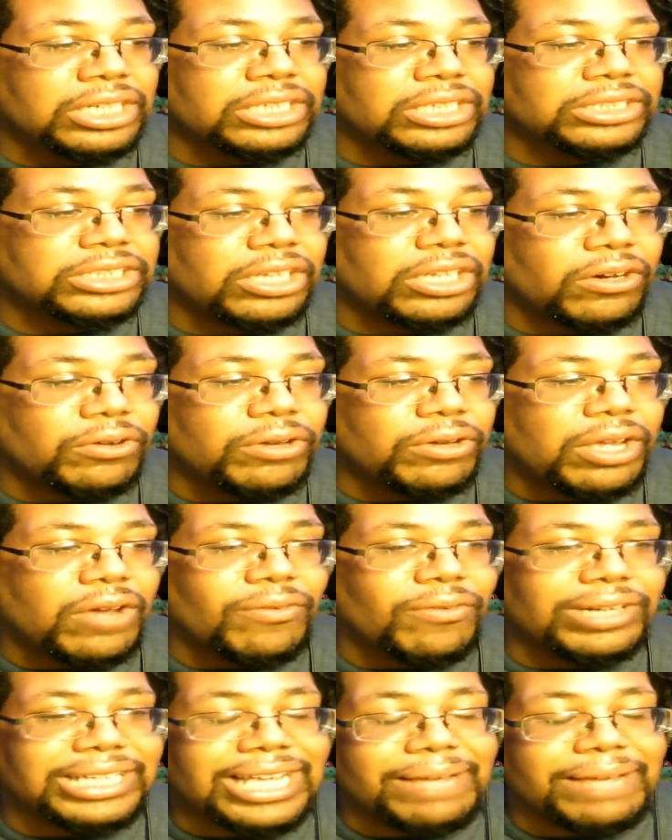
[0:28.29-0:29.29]
So,
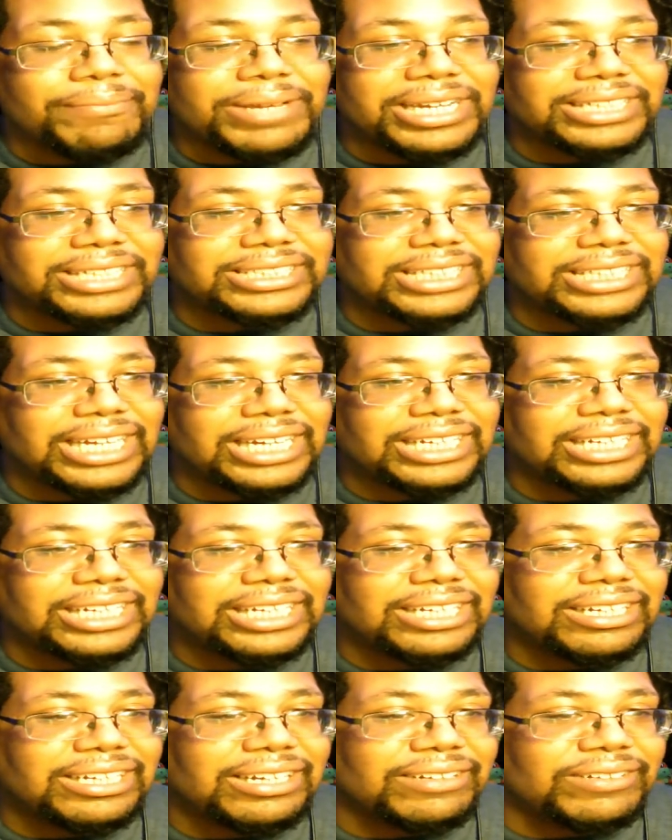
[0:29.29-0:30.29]
with that being said,
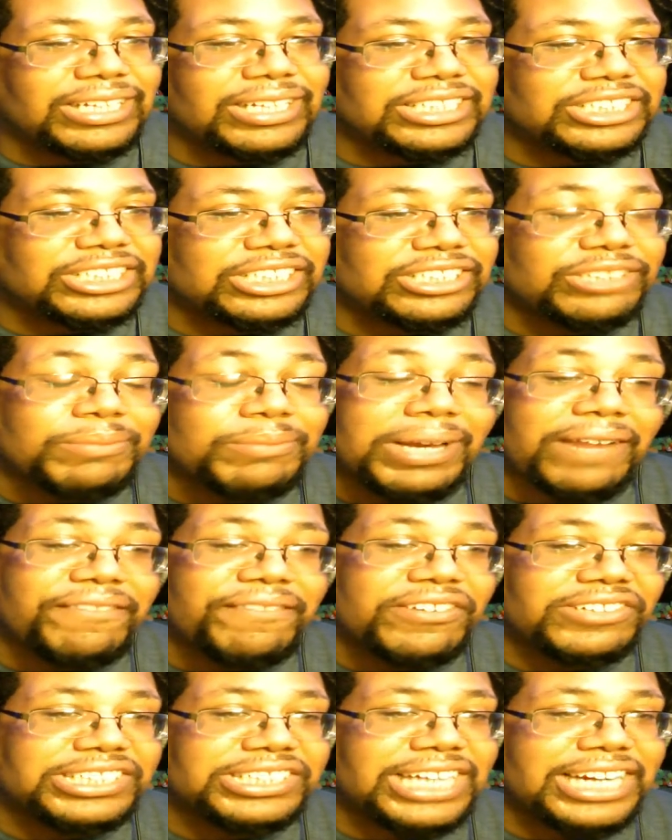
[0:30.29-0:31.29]
let's make a
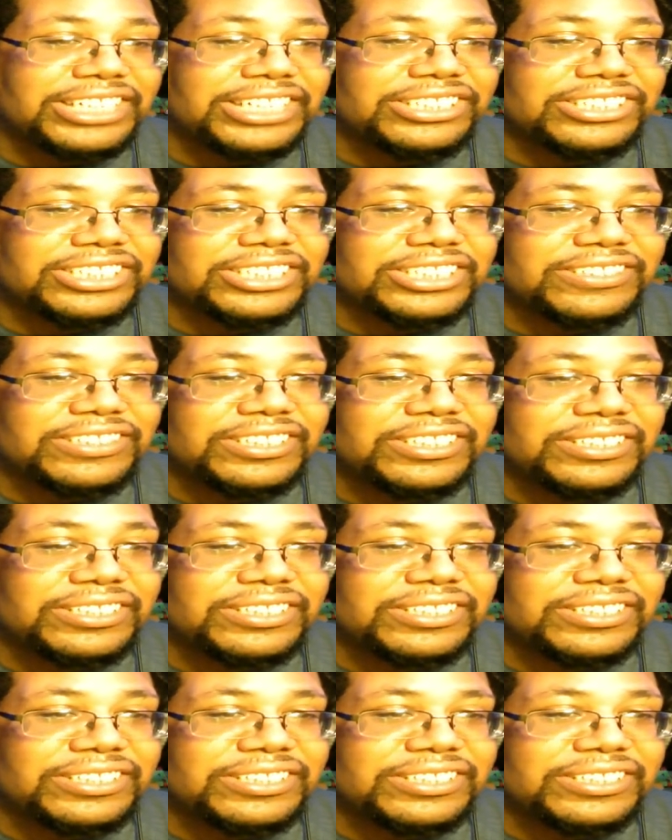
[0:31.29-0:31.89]
few changes.